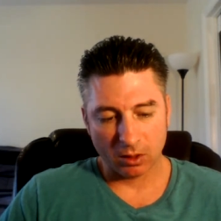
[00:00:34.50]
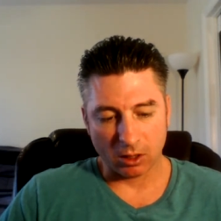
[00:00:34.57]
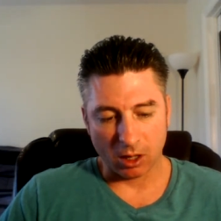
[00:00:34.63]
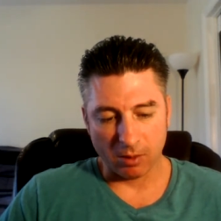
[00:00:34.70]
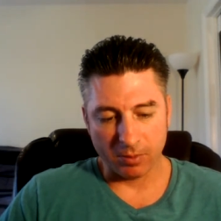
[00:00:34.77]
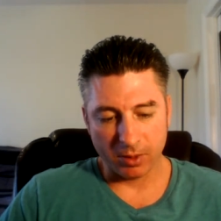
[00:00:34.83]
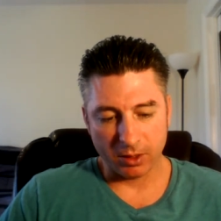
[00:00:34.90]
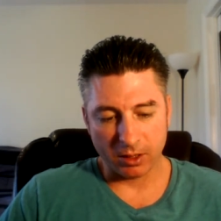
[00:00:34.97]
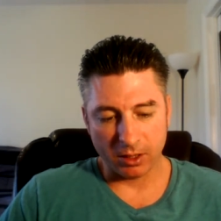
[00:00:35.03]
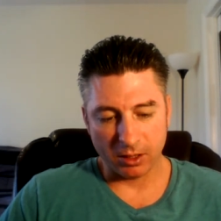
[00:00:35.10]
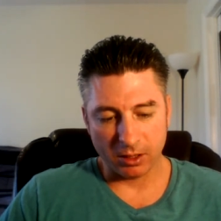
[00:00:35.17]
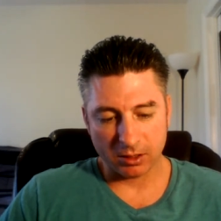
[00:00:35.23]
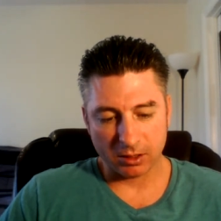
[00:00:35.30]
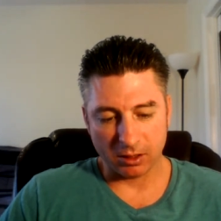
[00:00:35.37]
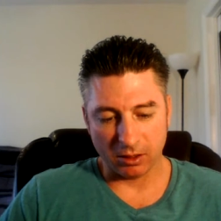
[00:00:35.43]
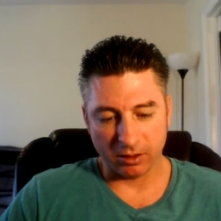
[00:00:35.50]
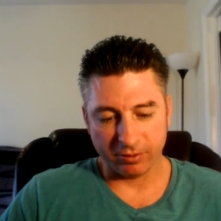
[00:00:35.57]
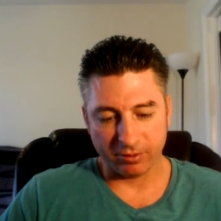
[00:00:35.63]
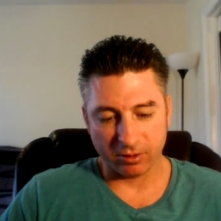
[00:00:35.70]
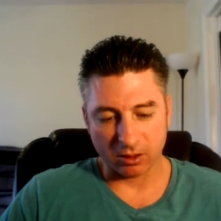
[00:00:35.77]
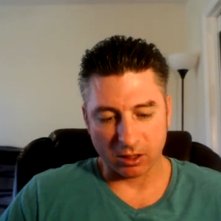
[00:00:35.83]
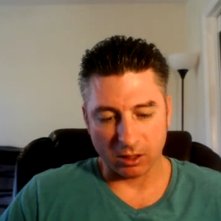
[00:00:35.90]
Common things
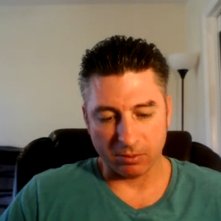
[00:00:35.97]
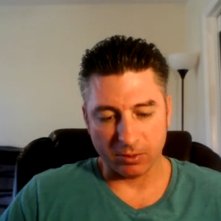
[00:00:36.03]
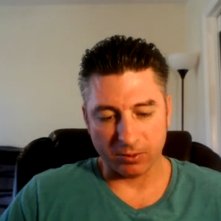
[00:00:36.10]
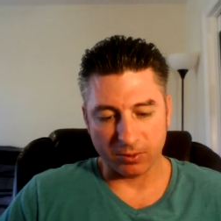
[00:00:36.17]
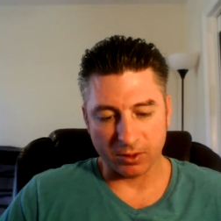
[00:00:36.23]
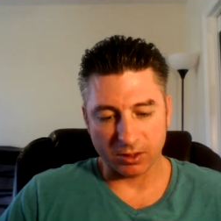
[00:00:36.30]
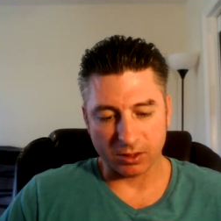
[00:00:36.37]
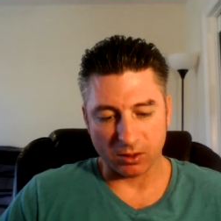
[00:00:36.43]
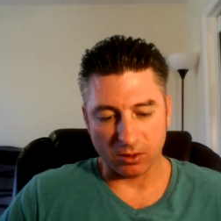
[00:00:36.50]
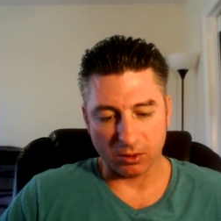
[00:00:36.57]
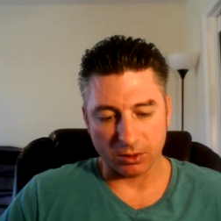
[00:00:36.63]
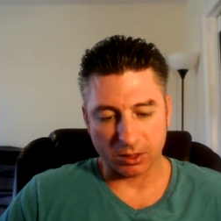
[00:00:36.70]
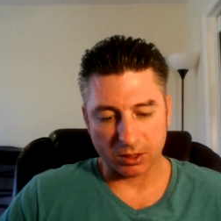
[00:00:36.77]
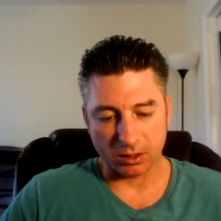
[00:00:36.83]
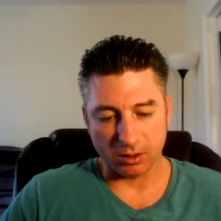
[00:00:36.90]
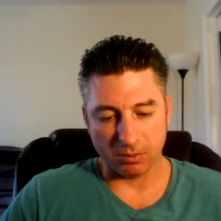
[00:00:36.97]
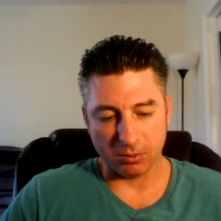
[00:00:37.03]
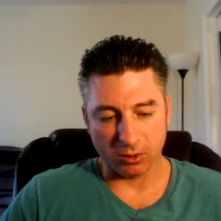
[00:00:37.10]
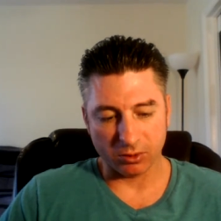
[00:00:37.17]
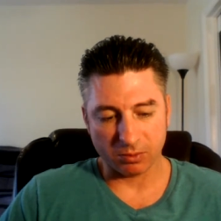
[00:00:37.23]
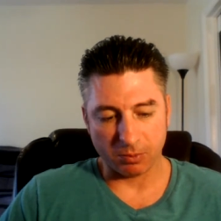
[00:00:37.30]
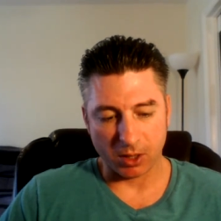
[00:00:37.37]
deliver common results. The
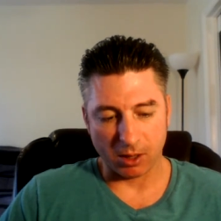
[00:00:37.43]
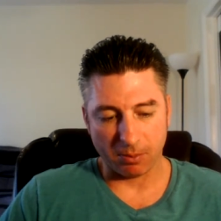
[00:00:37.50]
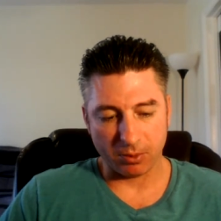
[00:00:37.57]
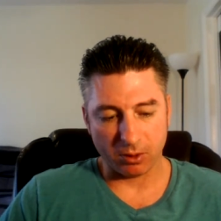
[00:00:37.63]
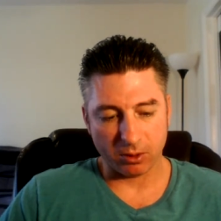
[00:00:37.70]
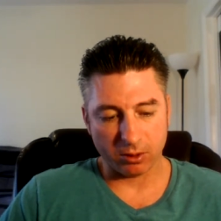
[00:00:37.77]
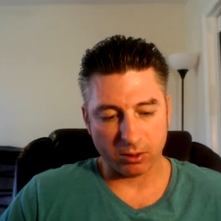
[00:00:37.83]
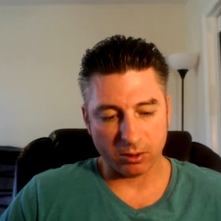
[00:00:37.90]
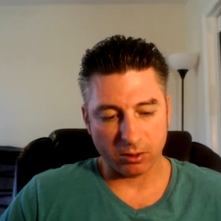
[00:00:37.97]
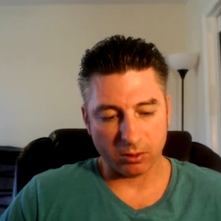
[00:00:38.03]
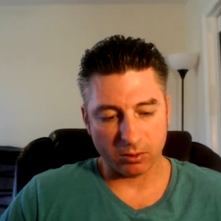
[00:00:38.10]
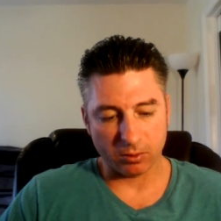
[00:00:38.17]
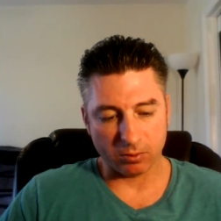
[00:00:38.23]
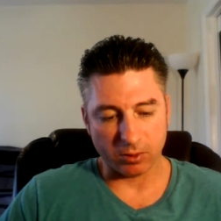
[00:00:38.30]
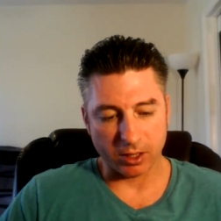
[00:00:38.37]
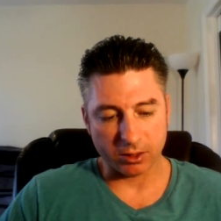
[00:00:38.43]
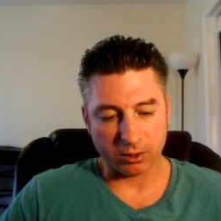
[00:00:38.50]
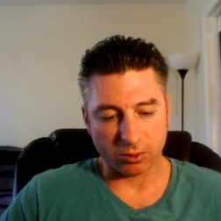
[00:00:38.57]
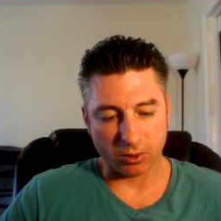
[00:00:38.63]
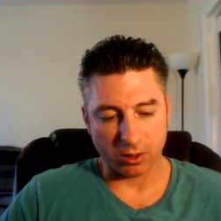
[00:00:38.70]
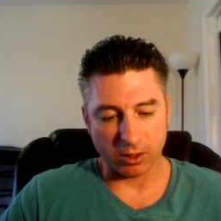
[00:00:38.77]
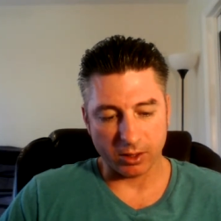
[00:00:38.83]
most popular
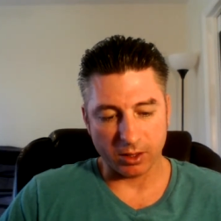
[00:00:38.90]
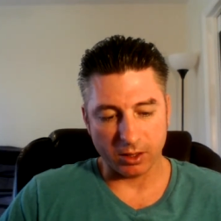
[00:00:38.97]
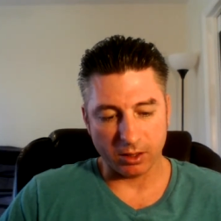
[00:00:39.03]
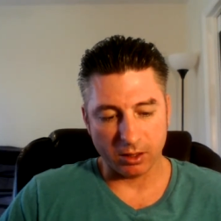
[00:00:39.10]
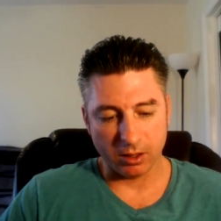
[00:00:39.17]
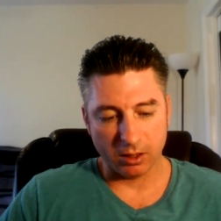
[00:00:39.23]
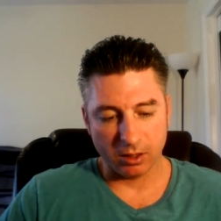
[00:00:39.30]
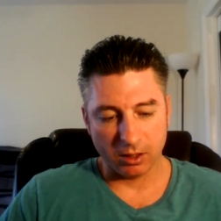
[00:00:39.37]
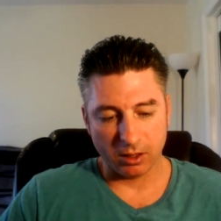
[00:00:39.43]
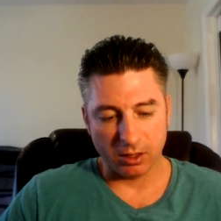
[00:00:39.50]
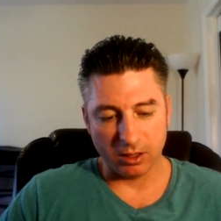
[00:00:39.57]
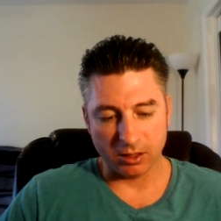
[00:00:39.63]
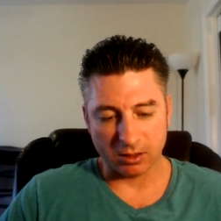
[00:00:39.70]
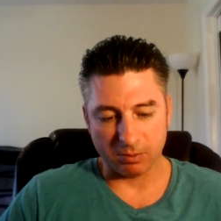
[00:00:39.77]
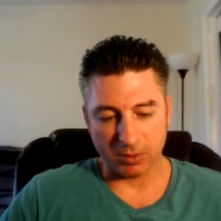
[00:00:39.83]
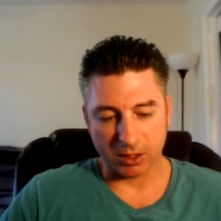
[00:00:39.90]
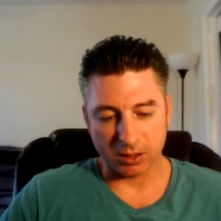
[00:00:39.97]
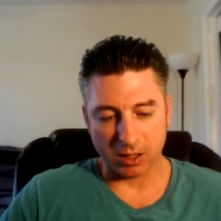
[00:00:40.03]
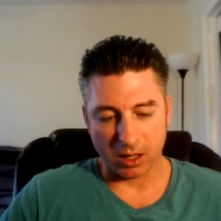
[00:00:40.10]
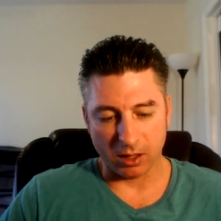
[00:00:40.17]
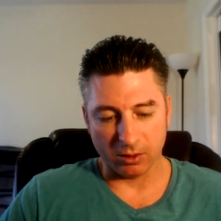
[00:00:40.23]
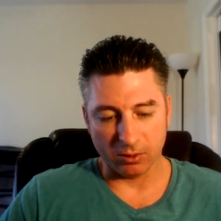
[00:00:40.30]
restaurant is
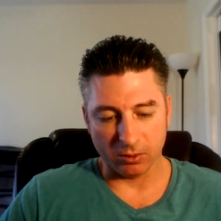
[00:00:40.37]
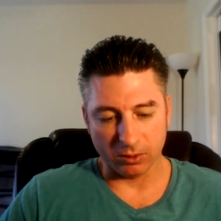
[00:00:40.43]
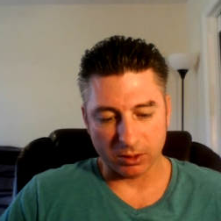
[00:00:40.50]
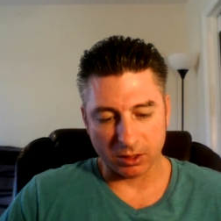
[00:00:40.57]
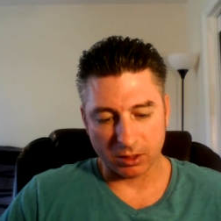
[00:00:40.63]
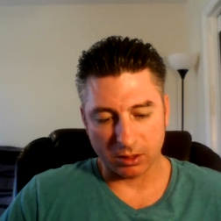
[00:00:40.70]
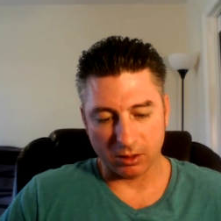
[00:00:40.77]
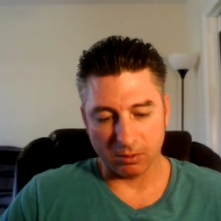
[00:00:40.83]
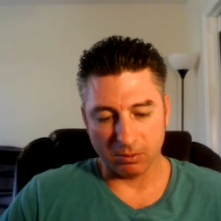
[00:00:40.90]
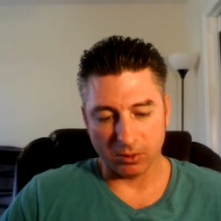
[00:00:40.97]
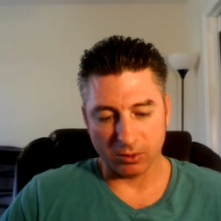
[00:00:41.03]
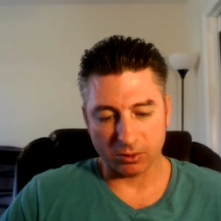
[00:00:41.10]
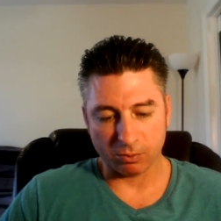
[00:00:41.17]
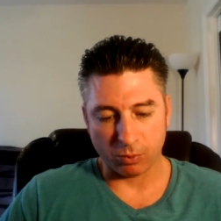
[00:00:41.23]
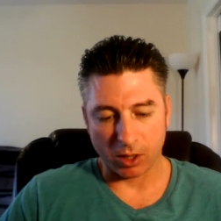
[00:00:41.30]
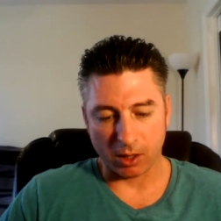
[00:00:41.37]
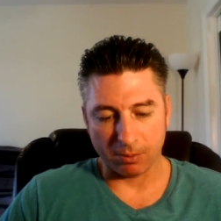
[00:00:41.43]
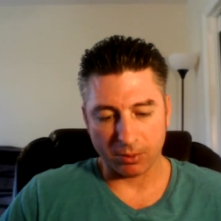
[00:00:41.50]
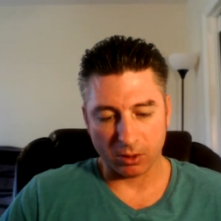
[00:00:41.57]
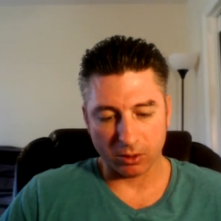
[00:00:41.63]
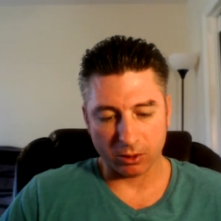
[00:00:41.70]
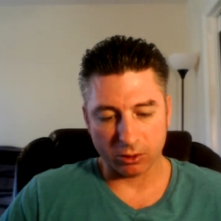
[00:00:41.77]
McDonald's. The most
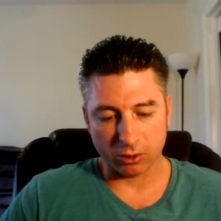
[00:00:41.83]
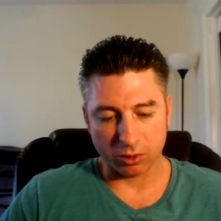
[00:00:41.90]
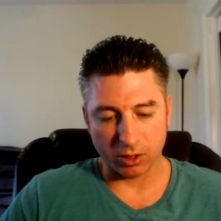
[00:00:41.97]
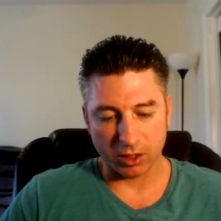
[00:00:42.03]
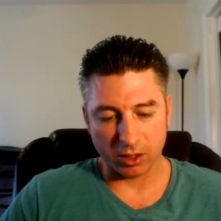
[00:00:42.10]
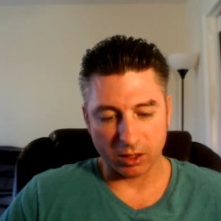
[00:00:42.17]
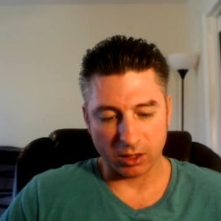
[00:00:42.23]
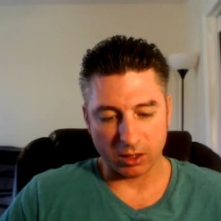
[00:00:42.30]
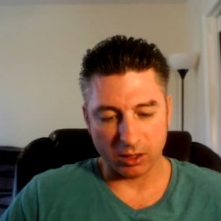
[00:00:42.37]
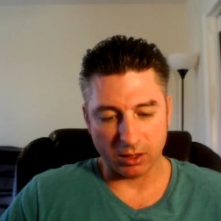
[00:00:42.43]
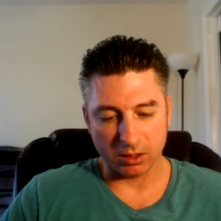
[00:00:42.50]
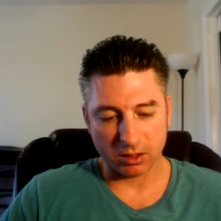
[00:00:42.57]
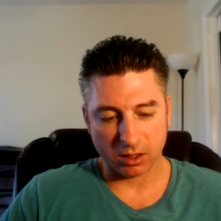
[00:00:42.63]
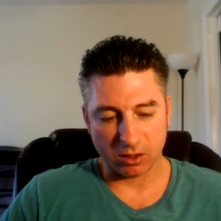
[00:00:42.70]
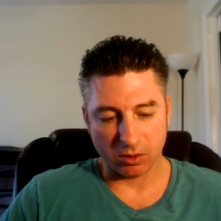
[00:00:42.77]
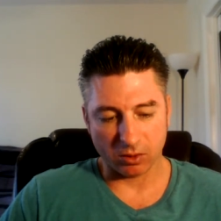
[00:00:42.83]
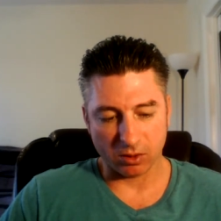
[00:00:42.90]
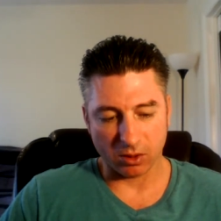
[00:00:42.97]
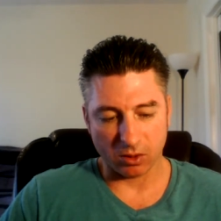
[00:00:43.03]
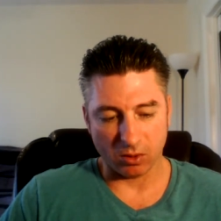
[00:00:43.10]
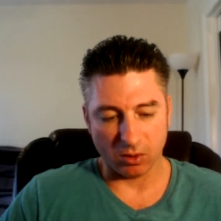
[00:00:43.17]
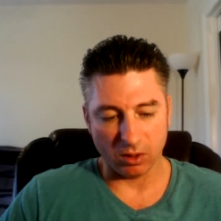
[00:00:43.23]
popular drink is
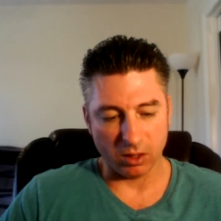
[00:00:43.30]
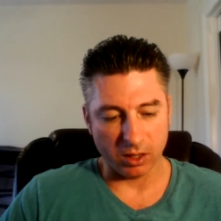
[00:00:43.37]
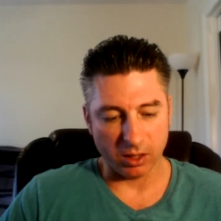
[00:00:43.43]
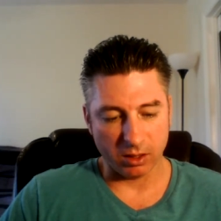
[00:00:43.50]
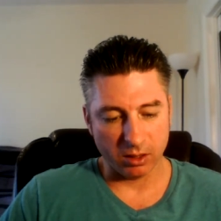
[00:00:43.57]
Coca-Cola.